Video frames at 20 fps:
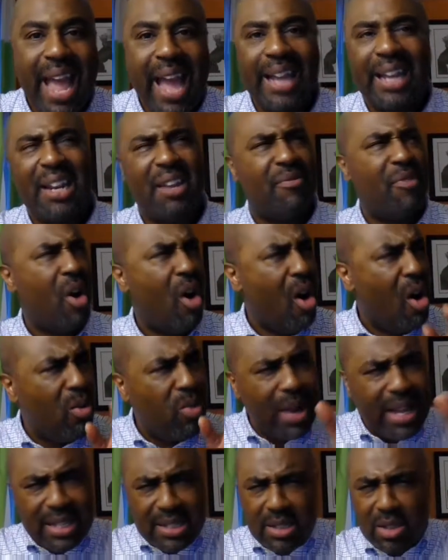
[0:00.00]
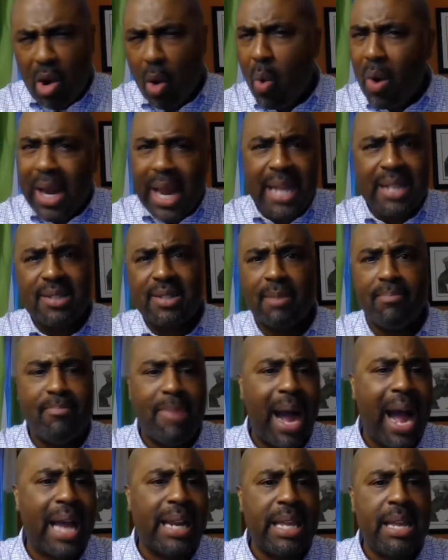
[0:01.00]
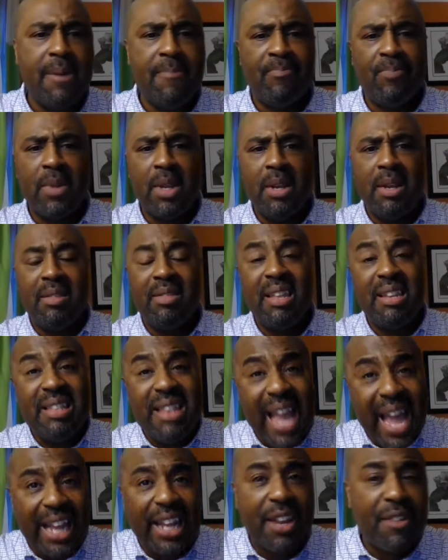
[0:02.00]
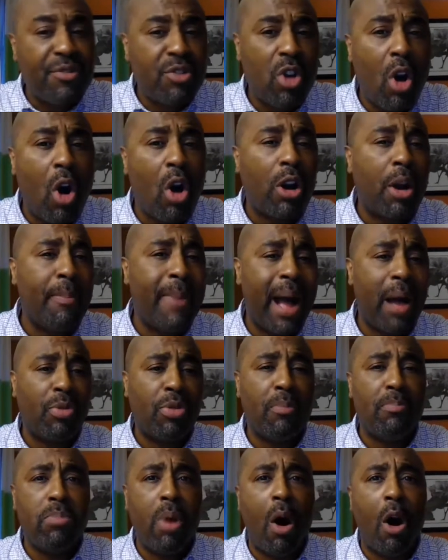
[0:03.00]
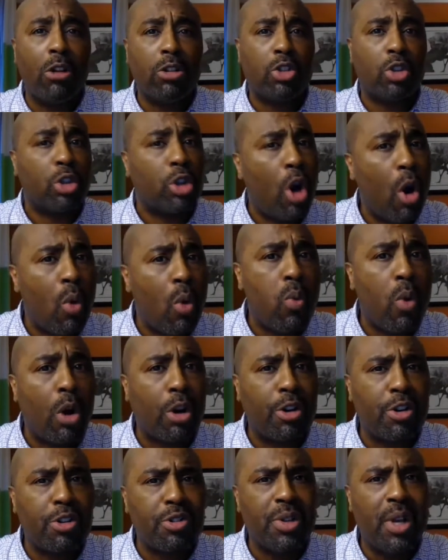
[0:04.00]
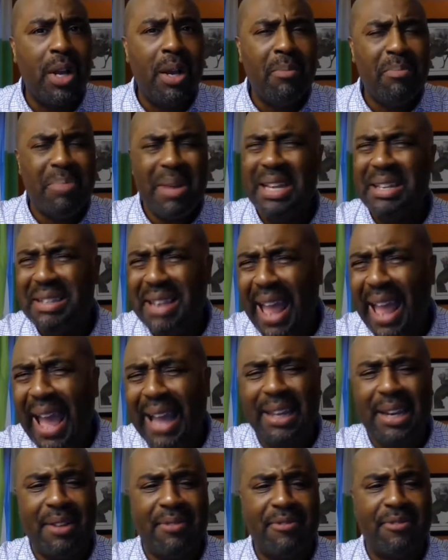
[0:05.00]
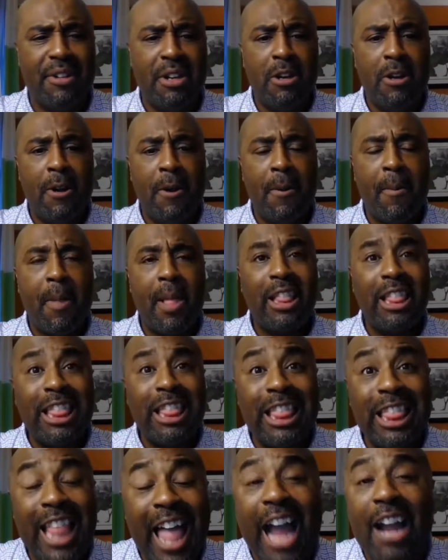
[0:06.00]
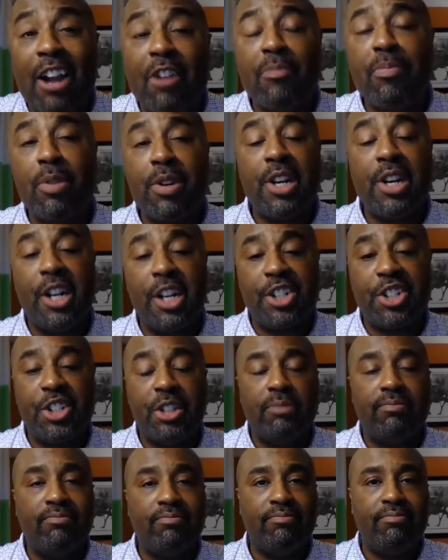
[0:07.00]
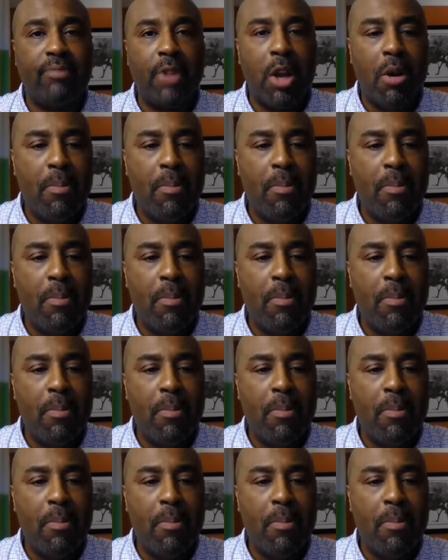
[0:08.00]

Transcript: negative, always going at somebody. The negative talk about the boss or coworkers, being negative, lack of production,